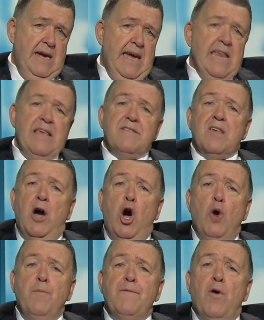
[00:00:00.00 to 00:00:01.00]
It is the
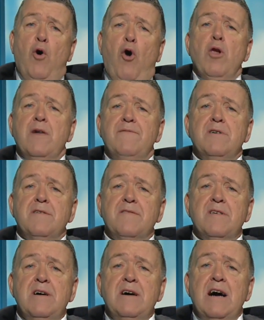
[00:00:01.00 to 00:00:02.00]
hope for all of us
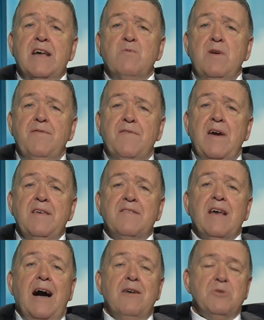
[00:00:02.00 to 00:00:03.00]
as we face
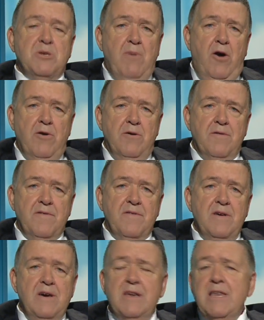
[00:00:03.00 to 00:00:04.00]
our tomorrows.
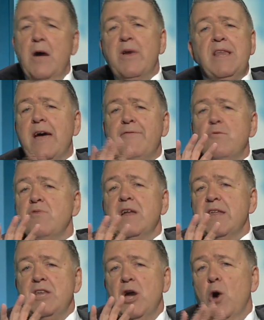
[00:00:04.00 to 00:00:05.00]
Now, we never
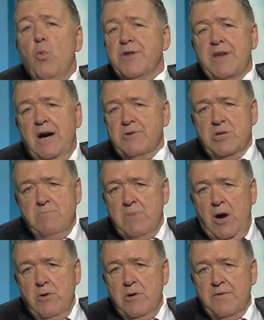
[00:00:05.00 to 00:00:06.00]
really know what our
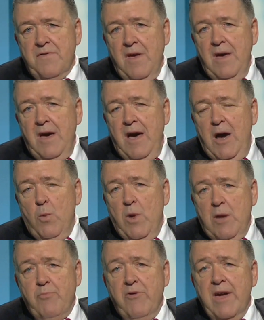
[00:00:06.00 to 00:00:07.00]
tomorrows
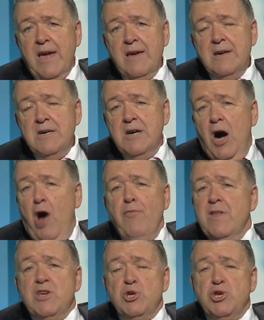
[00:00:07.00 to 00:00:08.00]
will bring. On
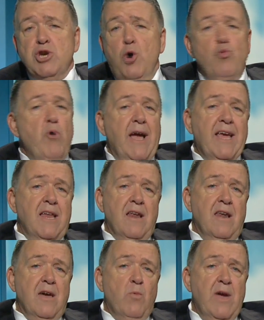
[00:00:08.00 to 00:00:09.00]
this show
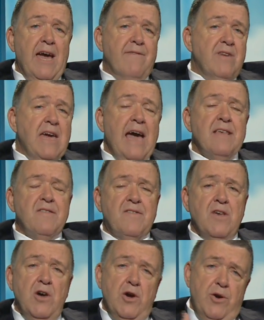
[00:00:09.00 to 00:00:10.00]
regularly, we have guests
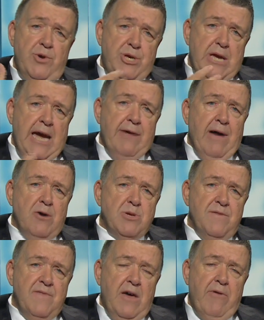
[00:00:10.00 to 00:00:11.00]
who share out
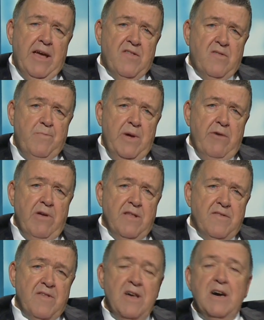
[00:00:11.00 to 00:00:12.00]
of their
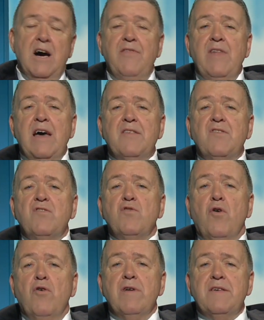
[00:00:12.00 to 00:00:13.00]
experience and their
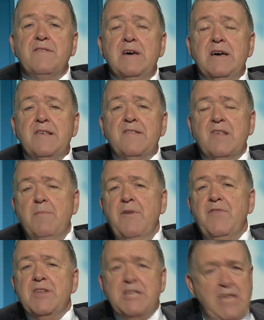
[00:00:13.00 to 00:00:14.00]
stories some of
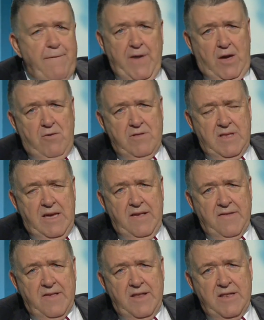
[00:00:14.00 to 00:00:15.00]
the
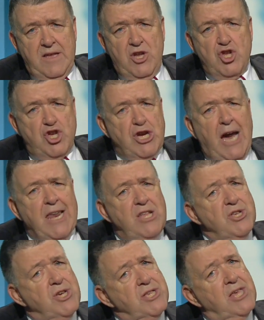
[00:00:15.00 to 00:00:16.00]
difficulties and
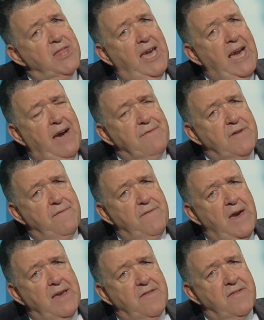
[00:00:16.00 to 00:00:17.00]
challenges that they have to
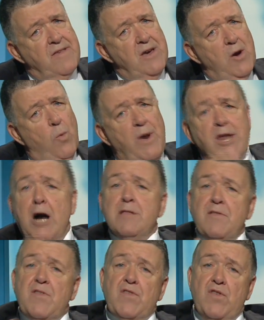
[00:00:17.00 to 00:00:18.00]
face when
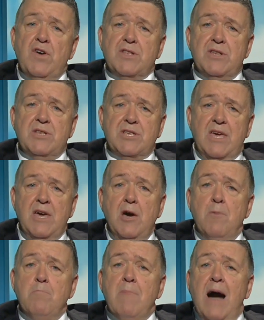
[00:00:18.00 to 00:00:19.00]
uncertainty
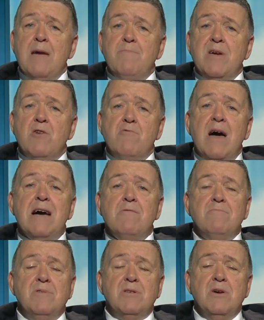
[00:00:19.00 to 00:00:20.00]
might be
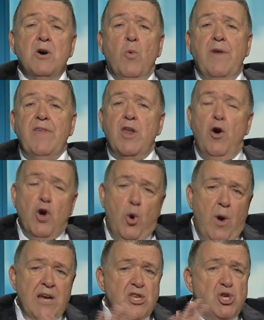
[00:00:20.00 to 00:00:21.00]
around, when they're not
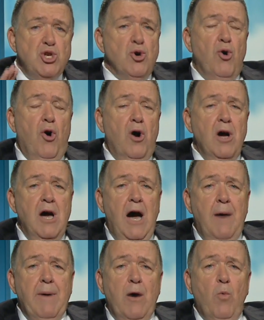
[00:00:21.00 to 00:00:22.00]
quite sure
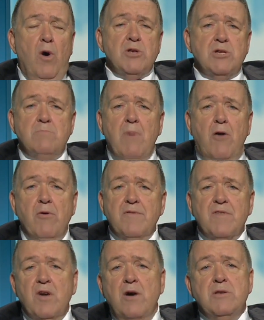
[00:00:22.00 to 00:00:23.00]
about what tomorrow's
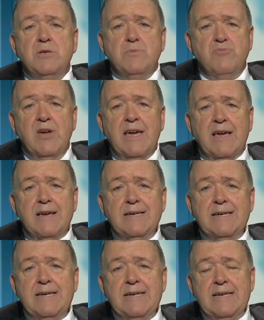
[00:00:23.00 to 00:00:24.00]
going to bring.
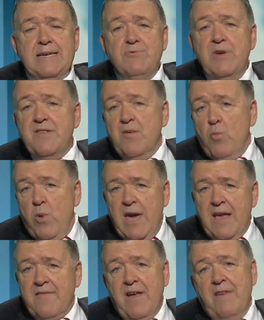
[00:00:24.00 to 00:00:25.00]
In recent
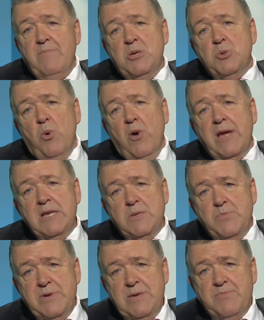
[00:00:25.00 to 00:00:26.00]
weeks, I've been talking to
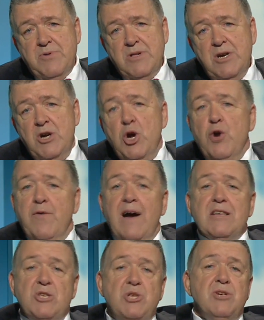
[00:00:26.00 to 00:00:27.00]
people who've
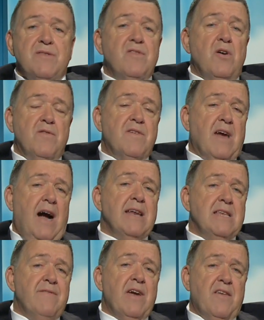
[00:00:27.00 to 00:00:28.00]
had just those
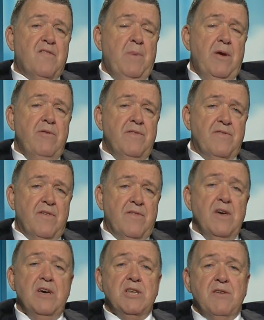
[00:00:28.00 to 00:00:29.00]
kind of experiences
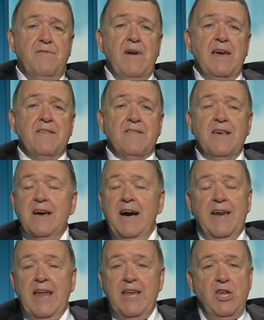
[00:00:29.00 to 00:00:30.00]
to face.
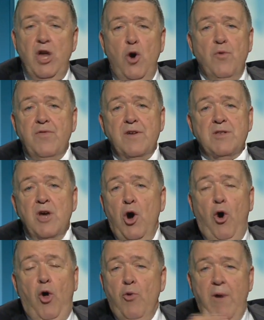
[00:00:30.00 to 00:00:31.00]
And I know that
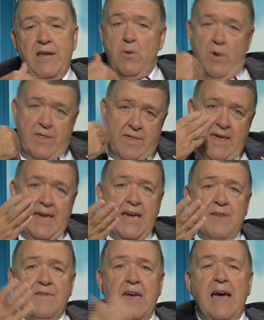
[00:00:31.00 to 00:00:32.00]
already we're thinking
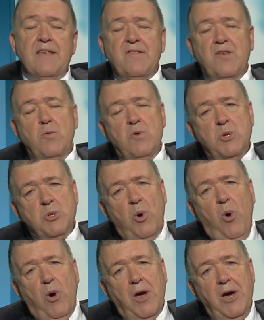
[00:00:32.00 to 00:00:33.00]
of guests who will
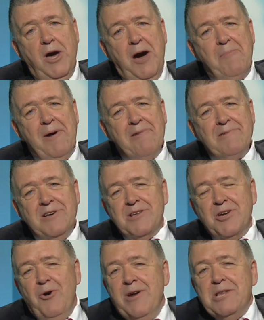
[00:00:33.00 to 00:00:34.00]
talk about
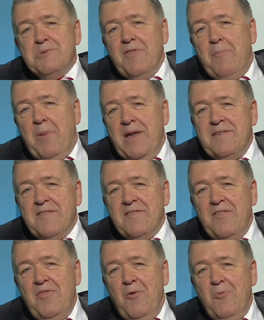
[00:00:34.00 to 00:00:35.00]
going to other places
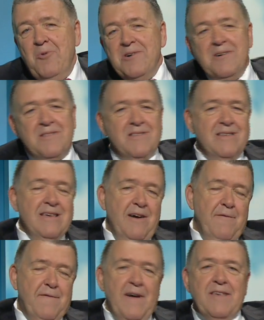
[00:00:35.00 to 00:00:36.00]
in the world and
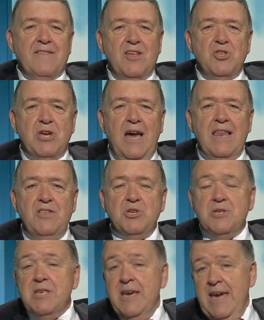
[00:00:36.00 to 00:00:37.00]
facing
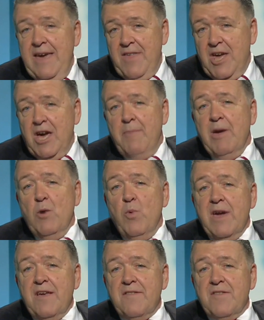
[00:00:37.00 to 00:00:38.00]
challenges in the coming
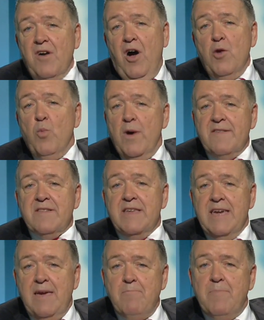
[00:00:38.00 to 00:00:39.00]
weeks on Wesley
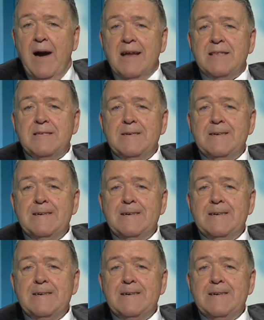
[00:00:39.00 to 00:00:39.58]
Impact.